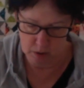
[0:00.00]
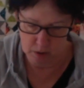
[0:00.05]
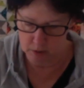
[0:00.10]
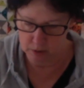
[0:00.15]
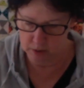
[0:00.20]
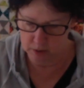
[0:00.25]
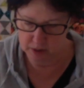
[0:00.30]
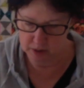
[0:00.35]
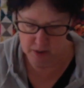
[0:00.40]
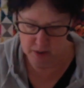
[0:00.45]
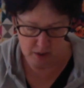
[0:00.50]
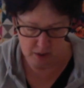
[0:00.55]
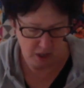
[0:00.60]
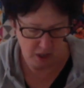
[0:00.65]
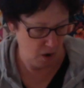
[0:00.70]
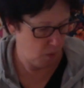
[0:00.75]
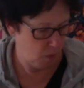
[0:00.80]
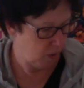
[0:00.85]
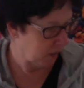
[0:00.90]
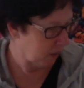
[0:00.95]
This is
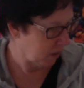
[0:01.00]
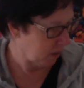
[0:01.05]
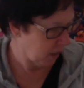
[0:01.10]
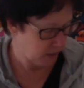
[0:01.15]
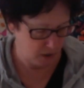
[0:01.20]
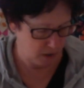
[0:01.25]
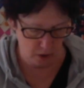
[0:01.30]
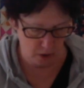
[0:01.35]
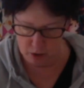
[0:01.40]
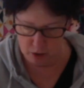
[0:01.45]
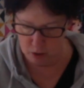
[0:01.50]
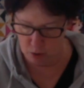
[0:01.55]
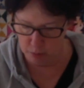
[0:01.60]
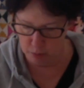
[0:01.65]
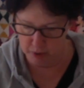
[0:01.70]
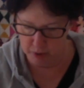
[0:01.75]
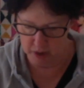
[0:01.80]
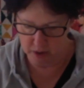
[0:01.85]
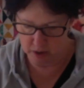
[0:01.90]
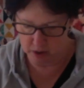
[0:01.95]
how I like to sew
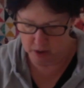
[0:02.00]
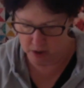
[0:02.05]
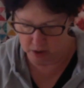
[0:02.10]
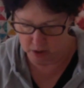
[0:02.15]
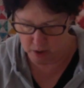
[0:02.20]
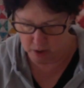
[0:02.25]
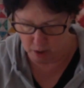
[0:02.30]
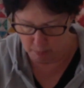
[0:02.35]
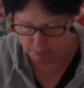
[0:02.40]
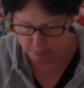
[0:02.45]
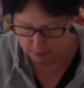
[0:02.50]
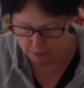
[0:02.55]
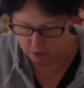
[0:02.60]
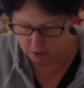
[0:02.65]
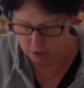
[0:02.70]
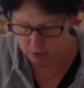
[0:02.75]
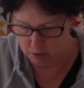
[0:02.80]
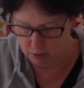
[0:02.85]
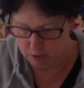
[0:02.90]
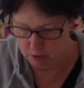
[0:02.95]
these things up.
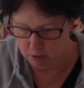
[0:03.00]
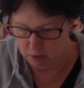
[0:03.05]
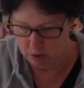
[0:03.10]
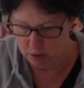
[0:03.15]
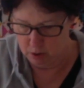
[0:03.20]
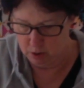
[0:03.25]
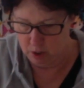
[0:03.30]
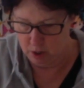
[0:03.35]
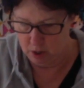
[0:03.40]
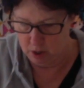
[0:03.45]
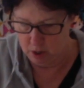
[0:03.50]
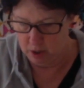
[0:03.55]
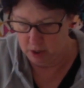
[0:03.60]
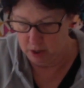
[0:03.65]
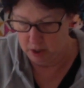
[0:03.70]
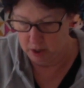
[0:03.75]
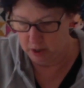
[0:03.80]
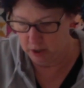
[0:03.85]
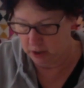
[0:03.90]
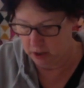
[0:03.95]

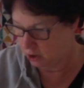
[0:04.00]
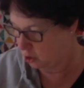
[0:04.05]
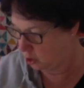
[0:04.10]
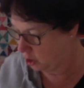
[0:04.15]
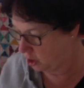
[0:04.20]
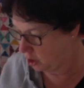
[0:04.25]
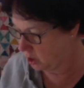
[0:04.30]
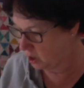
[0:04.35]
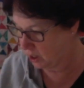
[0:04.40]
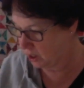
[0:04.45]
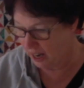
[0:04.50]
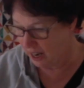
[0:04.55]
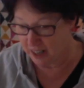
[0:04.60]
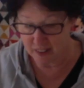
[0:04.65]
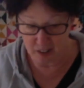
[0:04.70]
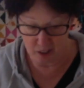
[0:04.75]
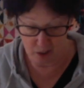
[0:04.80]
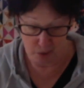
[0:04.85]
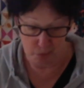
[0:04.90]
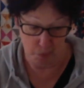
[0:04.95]
It's just,
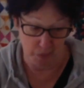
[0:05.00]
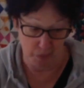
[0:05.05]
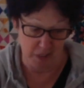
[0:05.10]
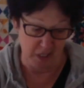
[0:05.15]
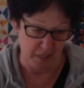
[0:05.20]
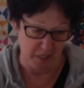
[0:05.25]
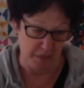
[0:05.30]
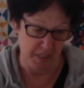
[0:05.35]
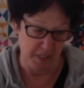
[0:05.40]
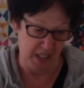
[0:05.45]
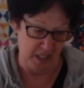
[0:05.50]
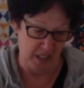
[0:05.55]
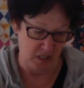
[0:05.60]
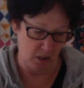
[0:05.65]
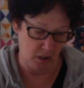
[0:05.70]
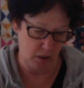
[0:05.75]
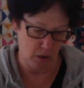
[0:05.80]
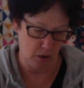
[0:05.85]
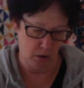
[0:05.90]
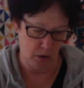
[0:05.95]
guys, it's really
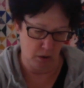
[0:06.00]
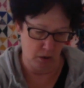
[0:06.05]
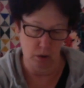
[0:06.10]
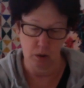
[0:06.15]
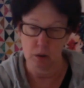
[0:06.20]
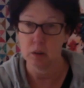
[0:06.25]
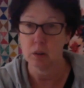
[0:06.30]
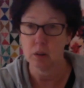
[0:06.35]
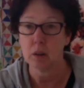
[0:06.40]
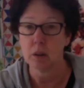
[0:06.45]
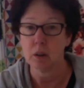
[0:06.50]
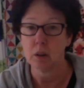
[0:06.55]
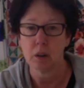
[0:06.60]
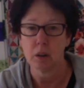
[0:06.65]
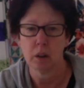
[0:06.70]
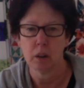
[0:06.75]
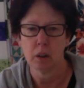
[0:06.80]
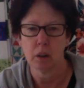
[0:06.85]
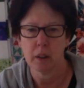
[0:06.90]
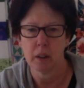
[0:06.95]
fast.
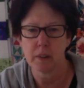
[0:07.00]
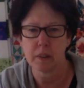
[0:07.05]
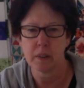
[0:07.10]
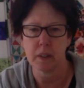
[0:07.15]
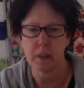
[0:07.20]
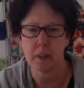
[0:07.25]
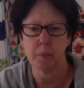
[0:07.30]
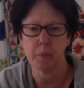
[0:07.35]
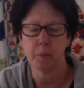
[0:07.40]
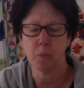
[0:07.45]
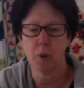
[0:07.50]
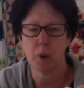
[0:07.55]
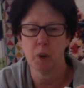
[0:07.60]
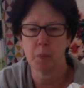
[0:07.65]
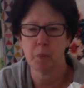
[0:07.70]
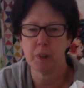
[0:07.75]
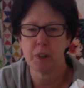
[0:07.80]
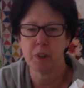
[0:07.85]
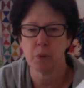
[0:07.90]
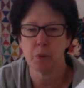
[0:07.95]
Let's see, what are
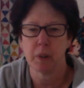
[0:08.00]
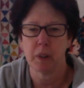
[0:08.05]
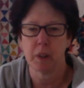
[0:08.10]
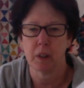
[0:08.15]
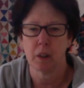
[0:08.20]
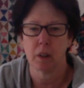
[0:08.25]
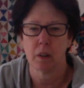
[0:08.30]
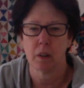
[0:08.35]
we doing?